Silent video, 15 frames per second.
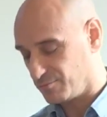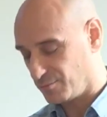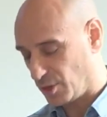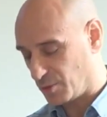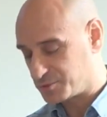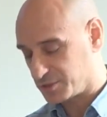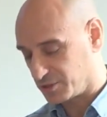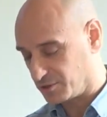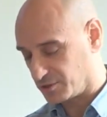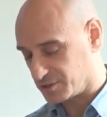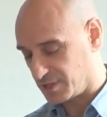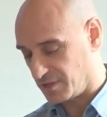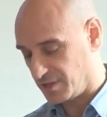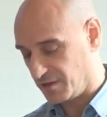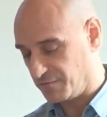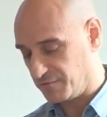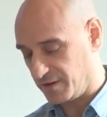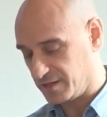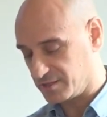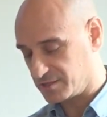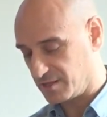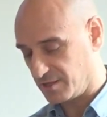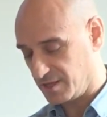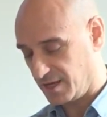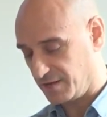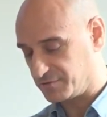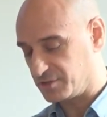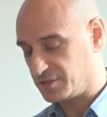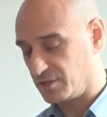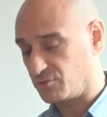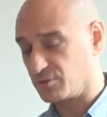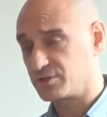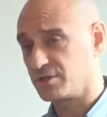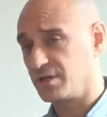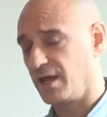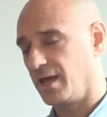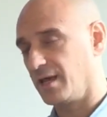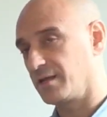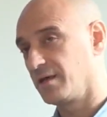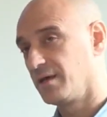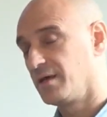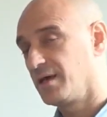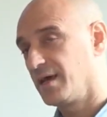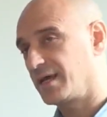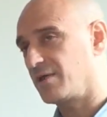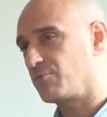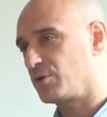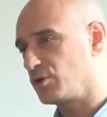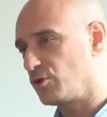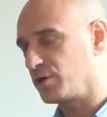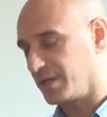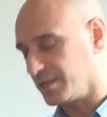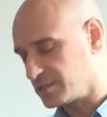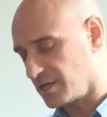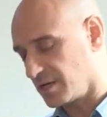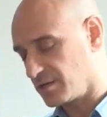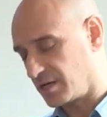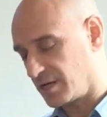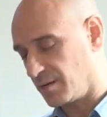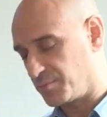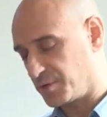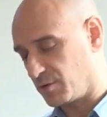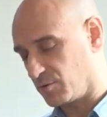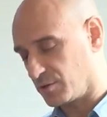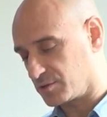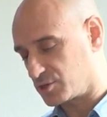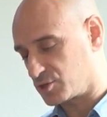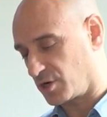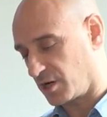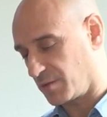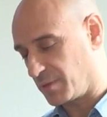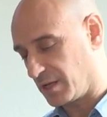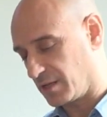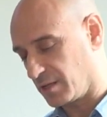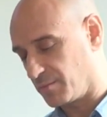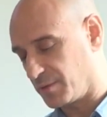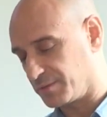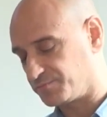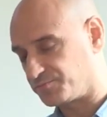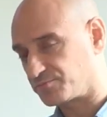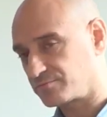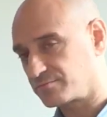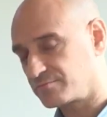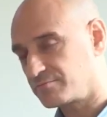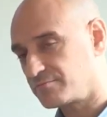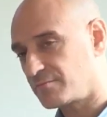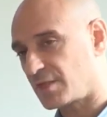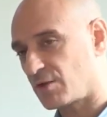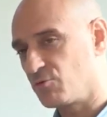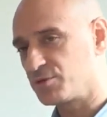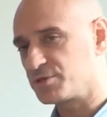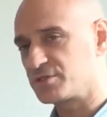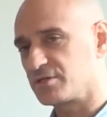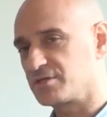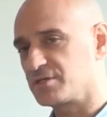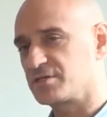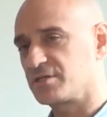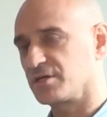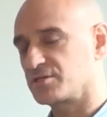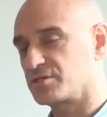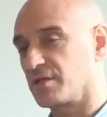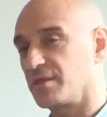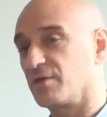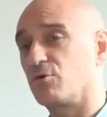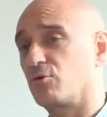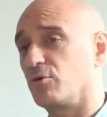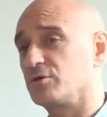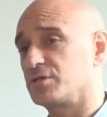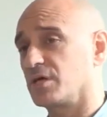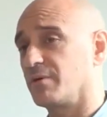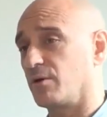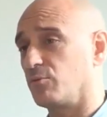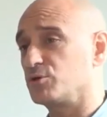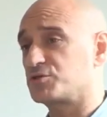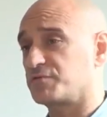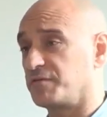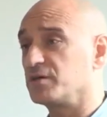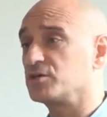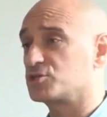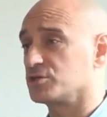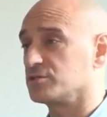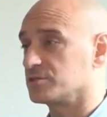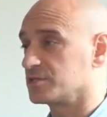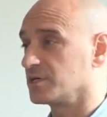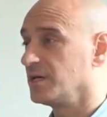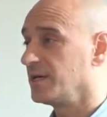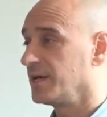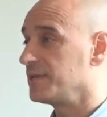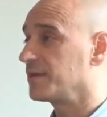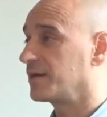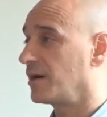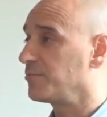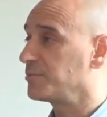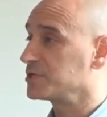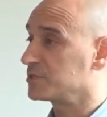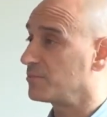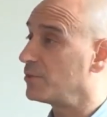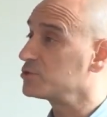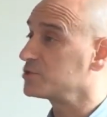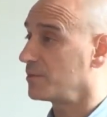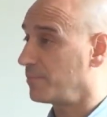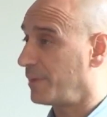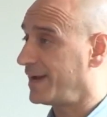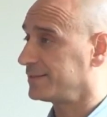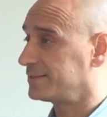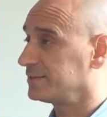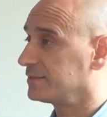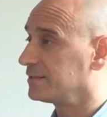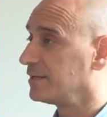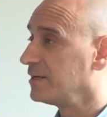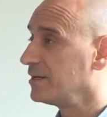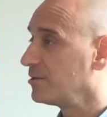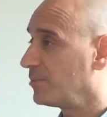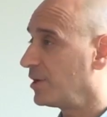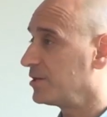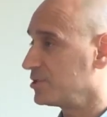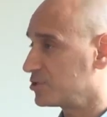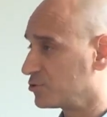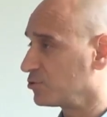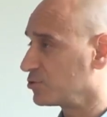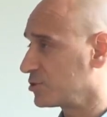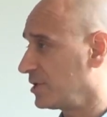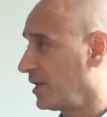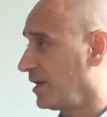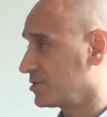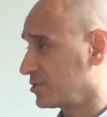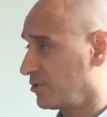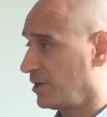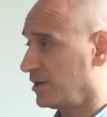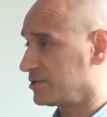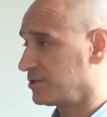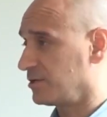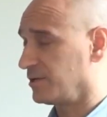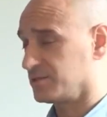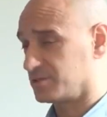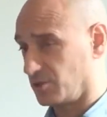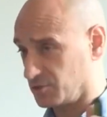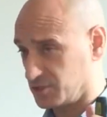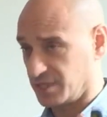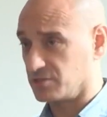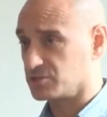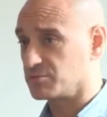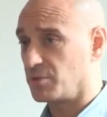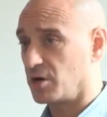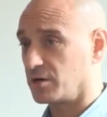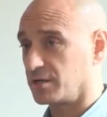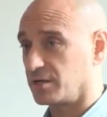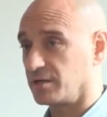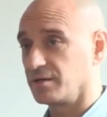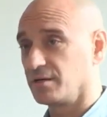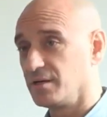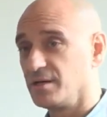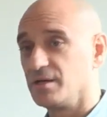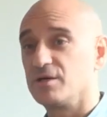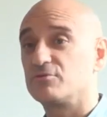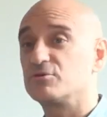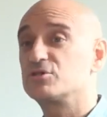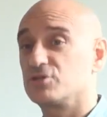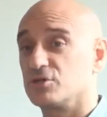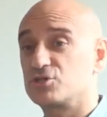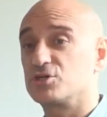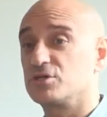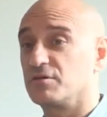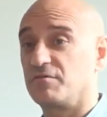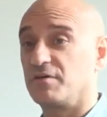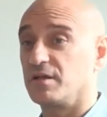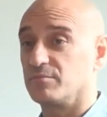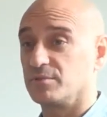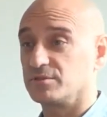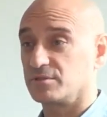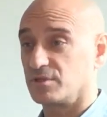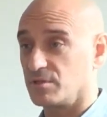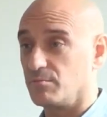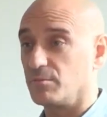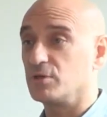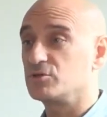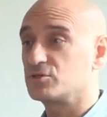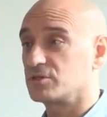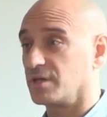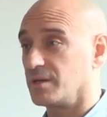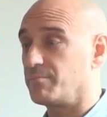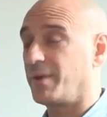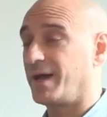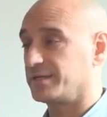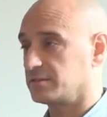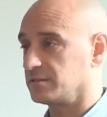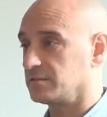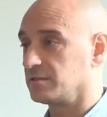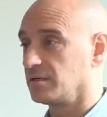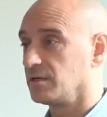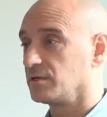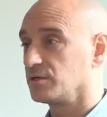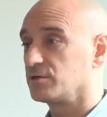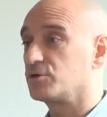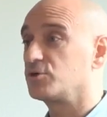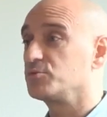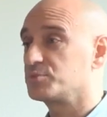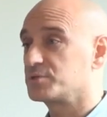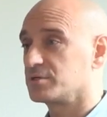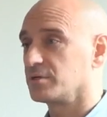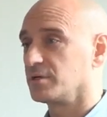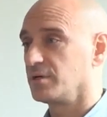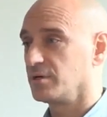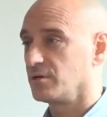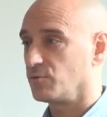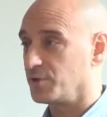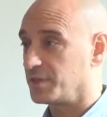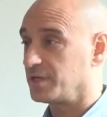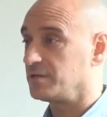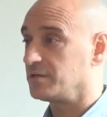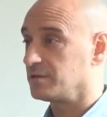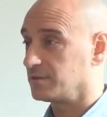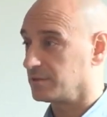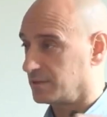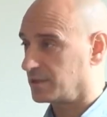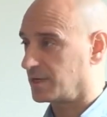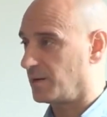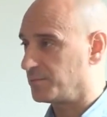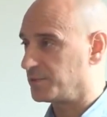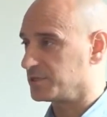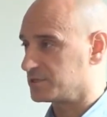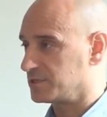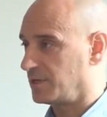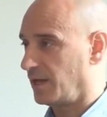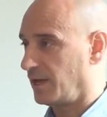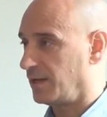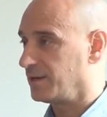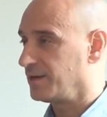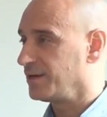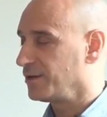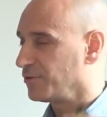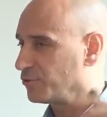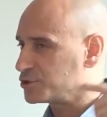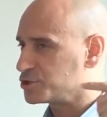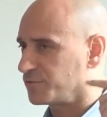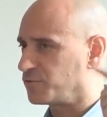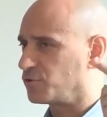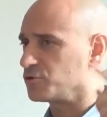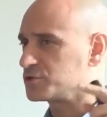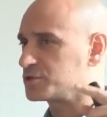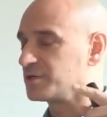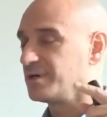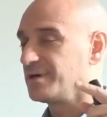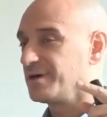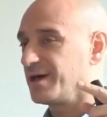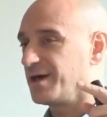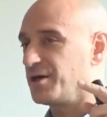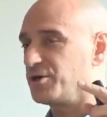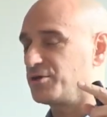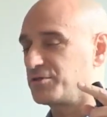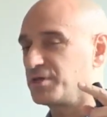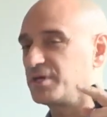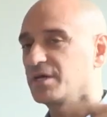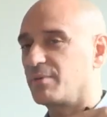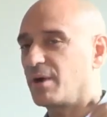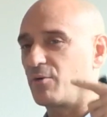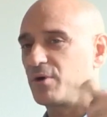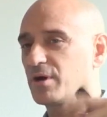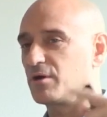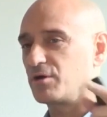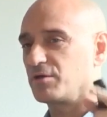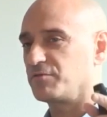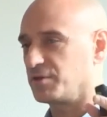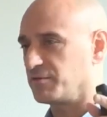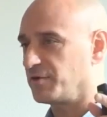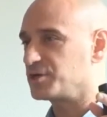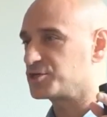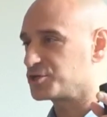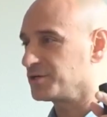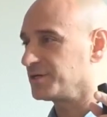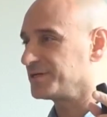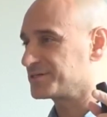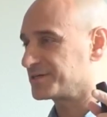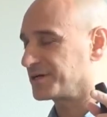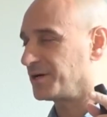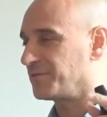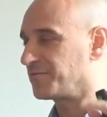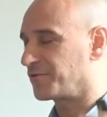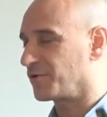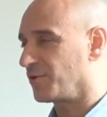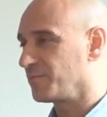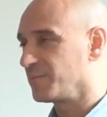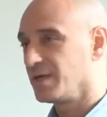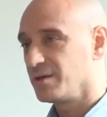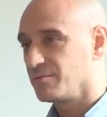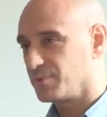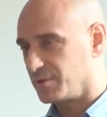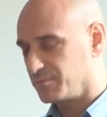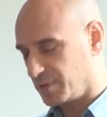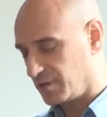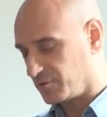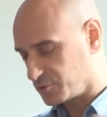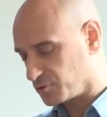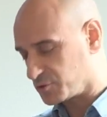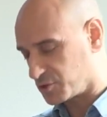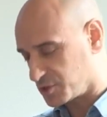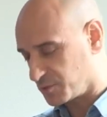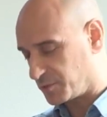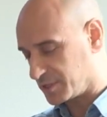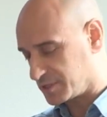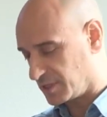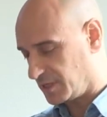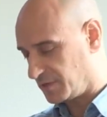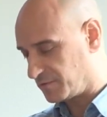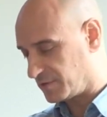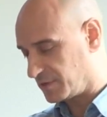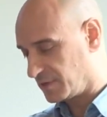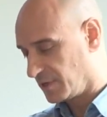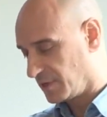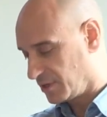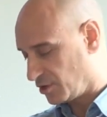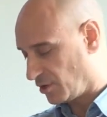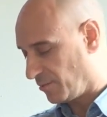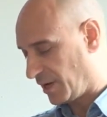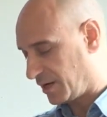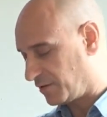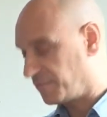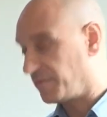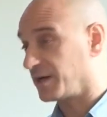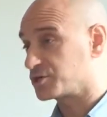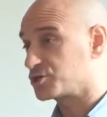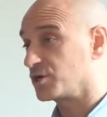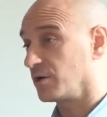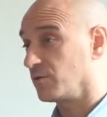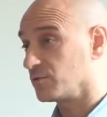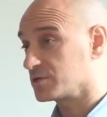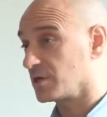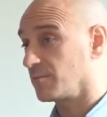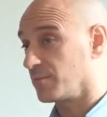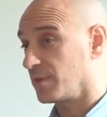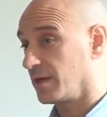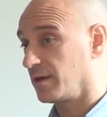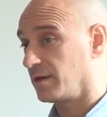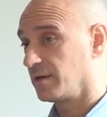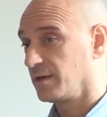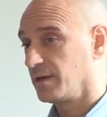obstacles that they face, that they have to deal with today. And again, when you look inside the company, what struck me a little bit were the statistics that they were quoting about which functions in the companies are most impacted by these rules today. So sales and marketing, research and development are the most impacted groups within companies today, which of course think about where a lot of innovation needs to come from. But I was also surprised that even, you know, manufacturing was up there